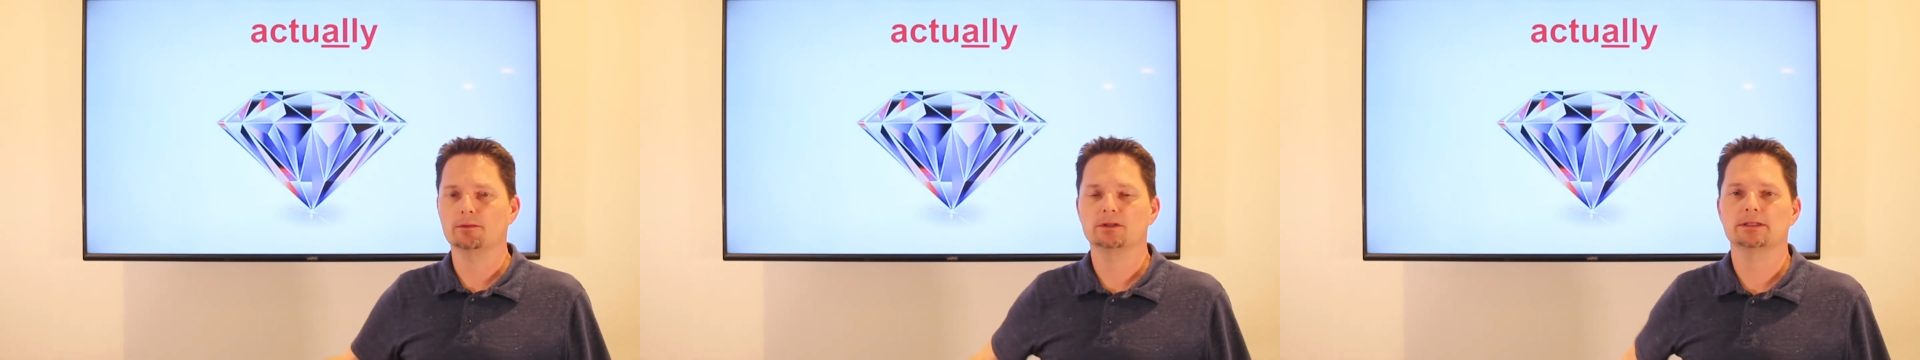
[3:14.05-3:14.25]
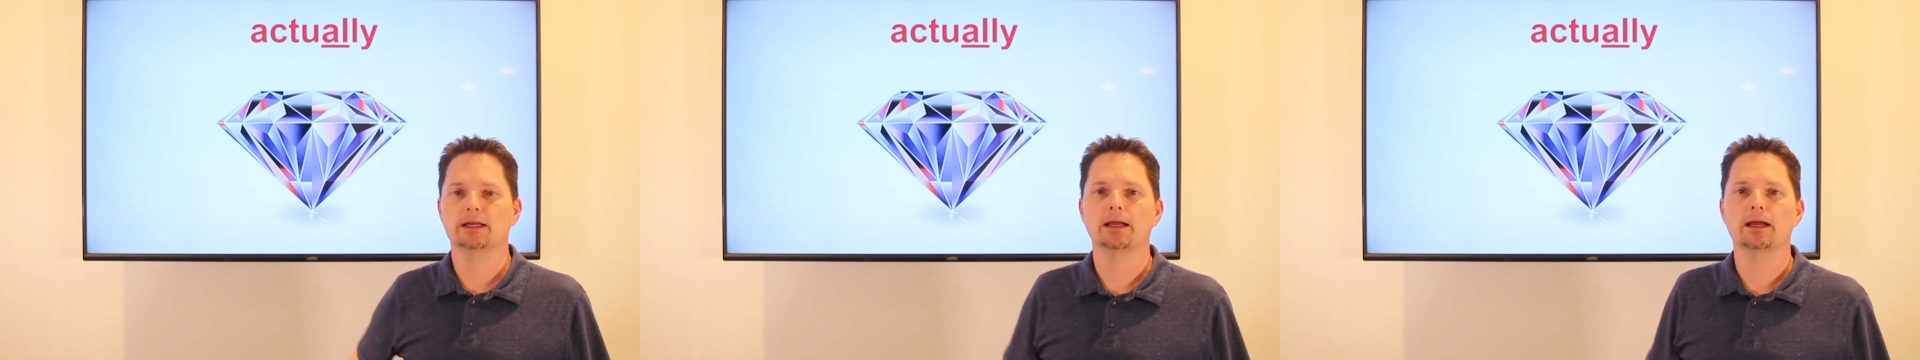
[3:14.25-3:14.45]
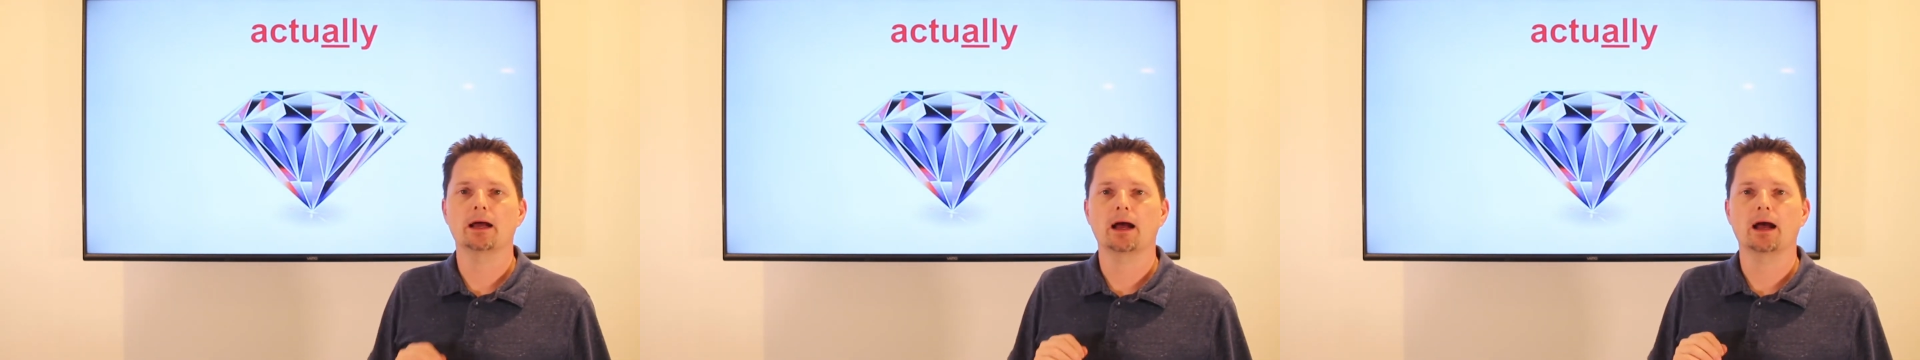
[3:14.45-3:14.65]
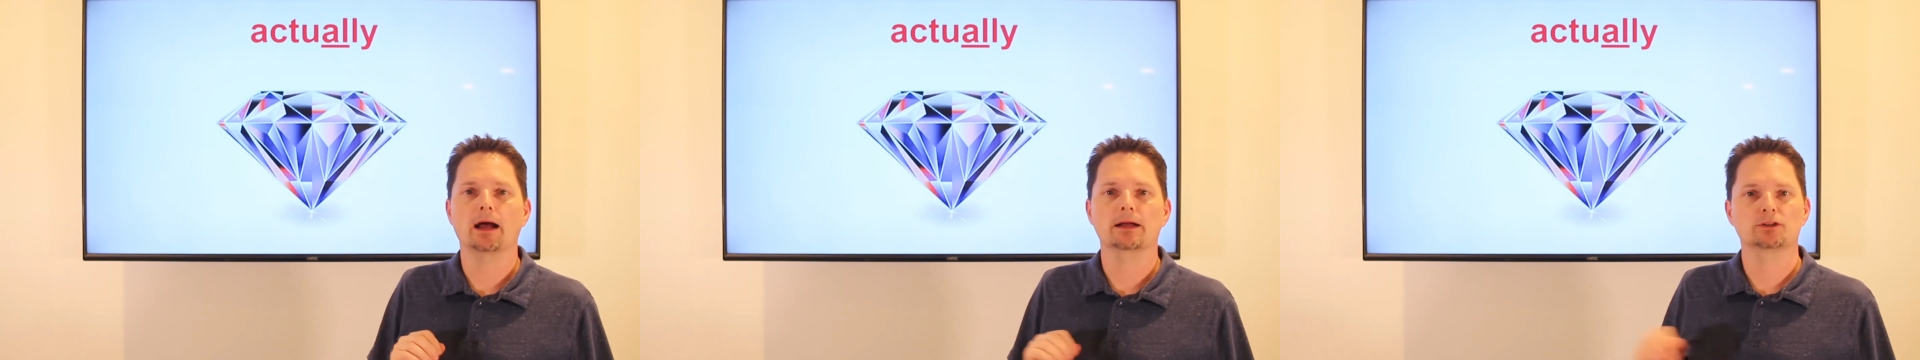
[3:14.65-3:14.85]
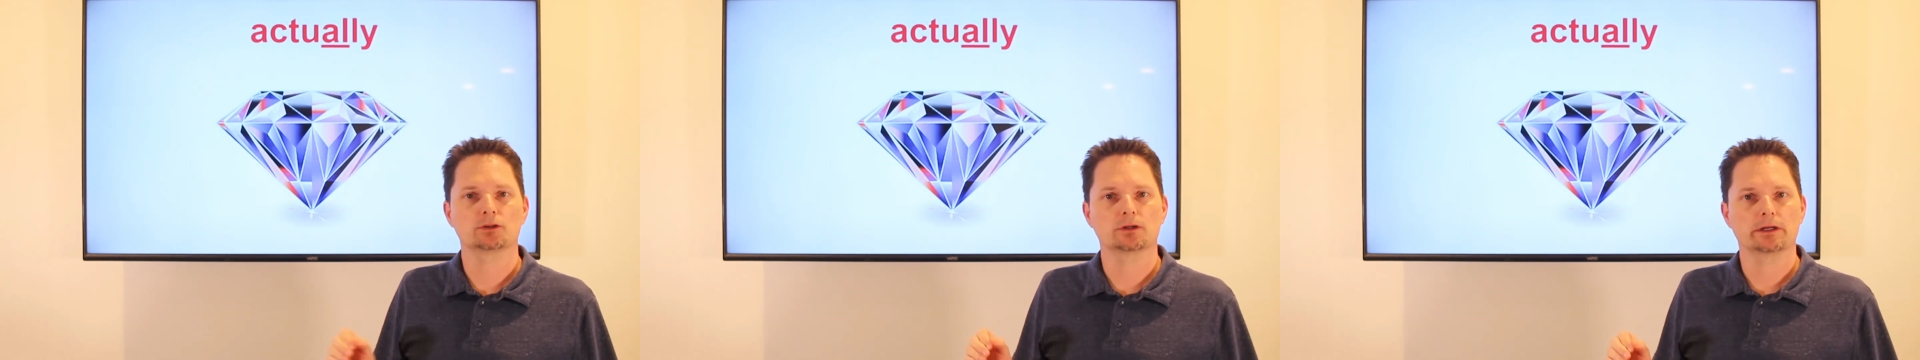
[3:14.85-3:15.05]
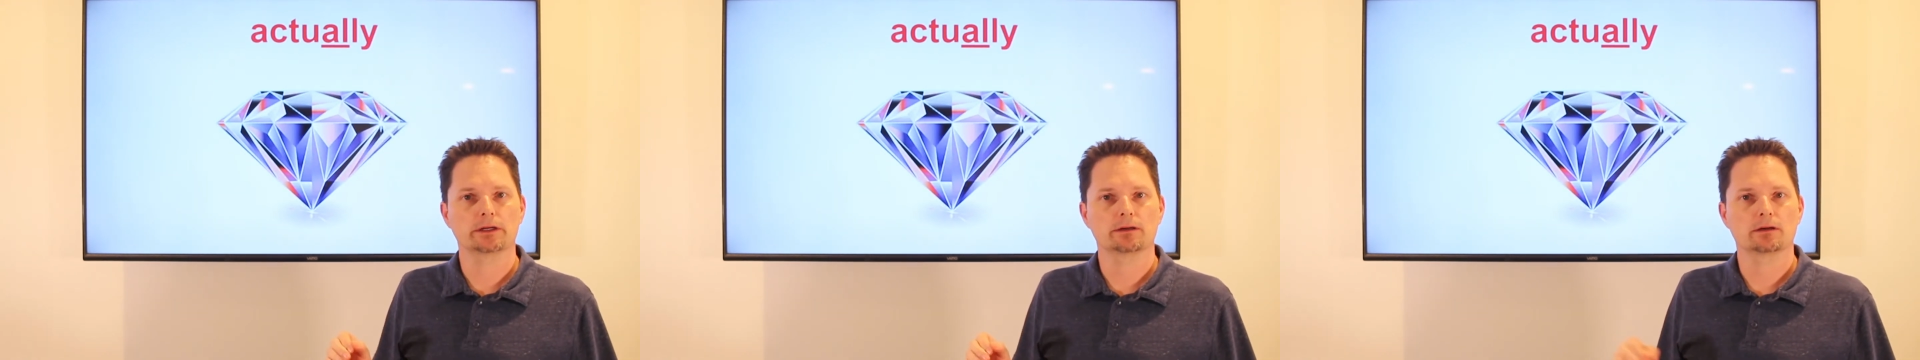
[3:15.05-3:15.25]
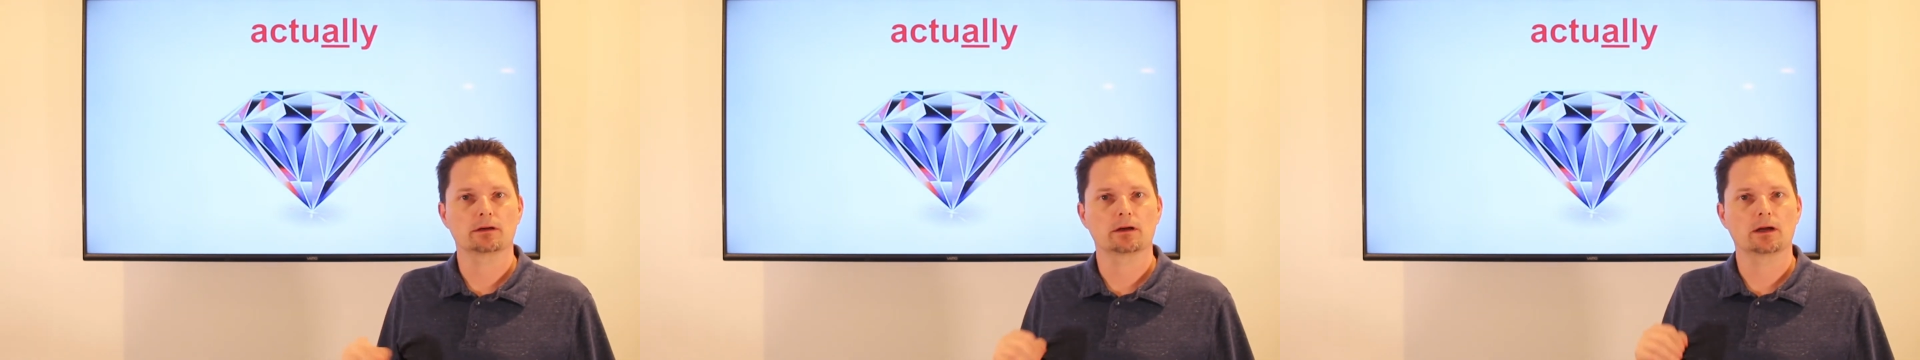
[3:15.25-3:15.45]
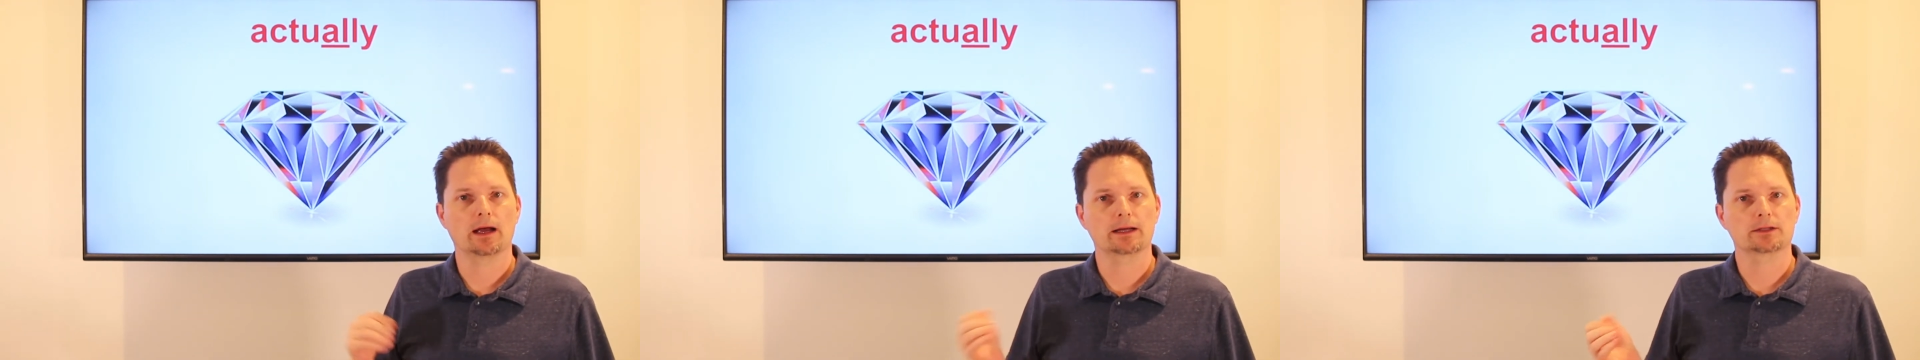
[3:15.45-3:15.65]
We say actually,
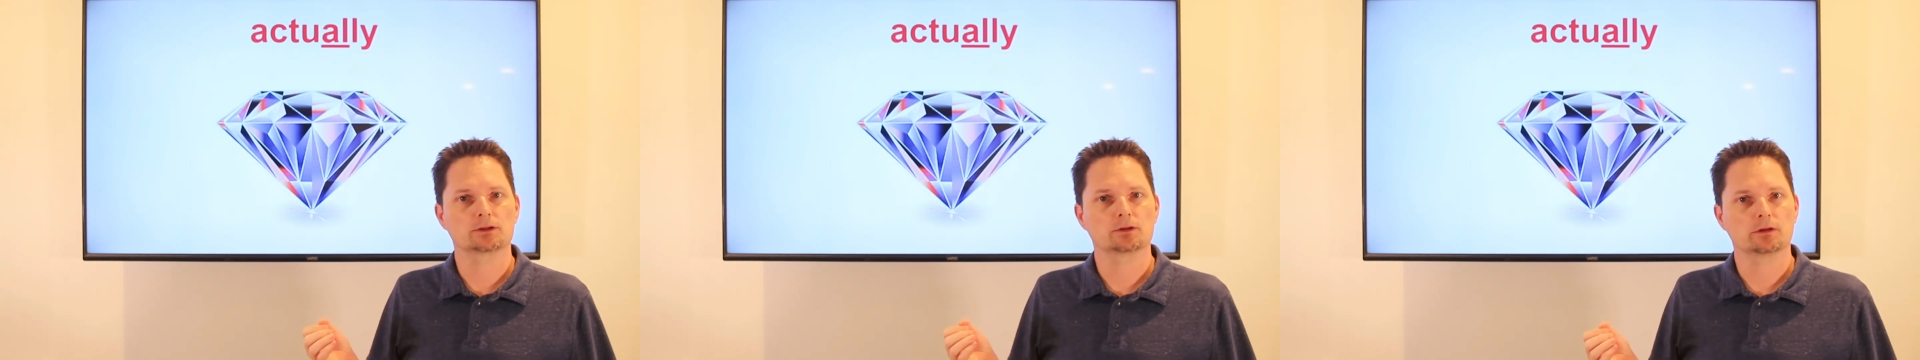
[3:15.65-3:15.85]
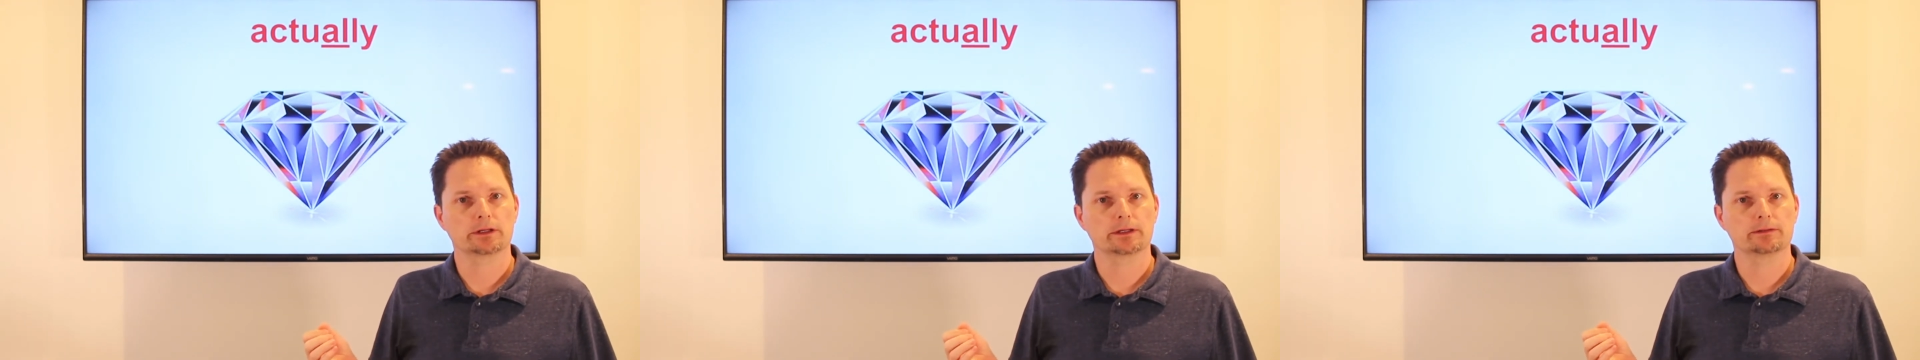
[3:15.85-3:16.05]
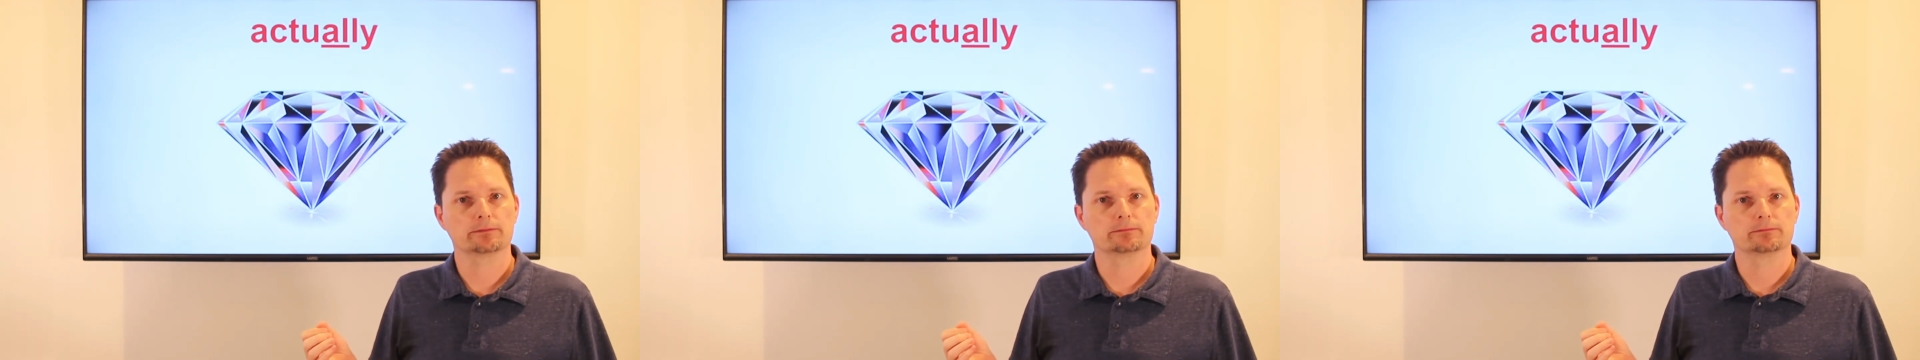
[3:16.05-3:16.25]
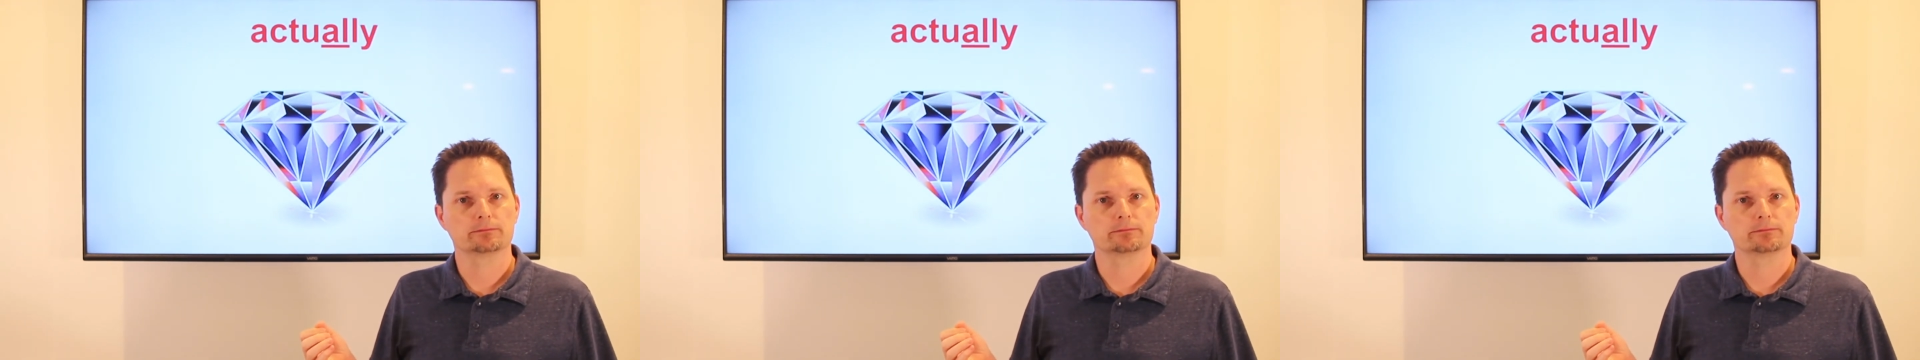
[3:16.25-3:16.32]
actually.